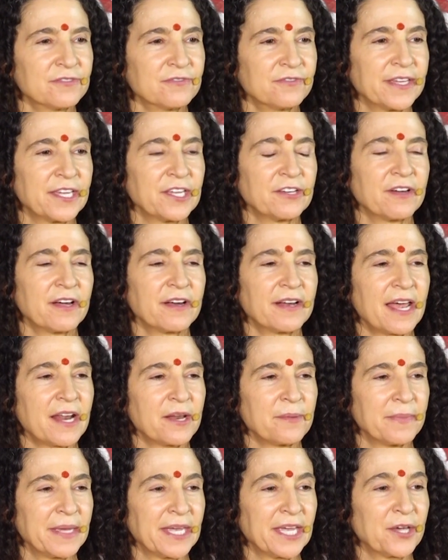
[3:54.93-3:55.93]
figure out how
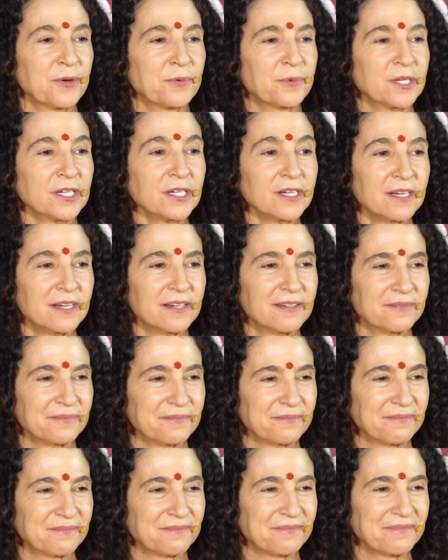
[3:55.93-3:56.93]
to make it work,
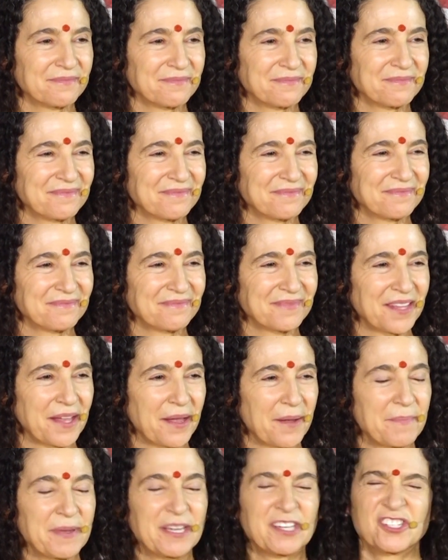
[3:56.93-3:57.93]

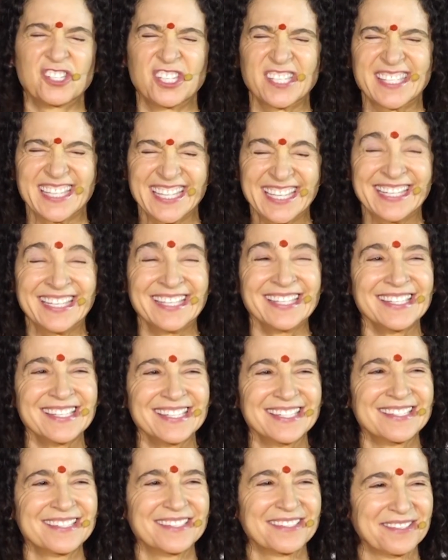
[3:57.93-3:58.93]
because she's in
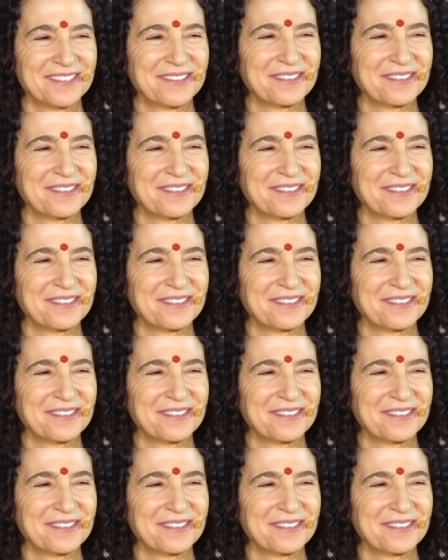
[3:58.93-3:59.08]
it.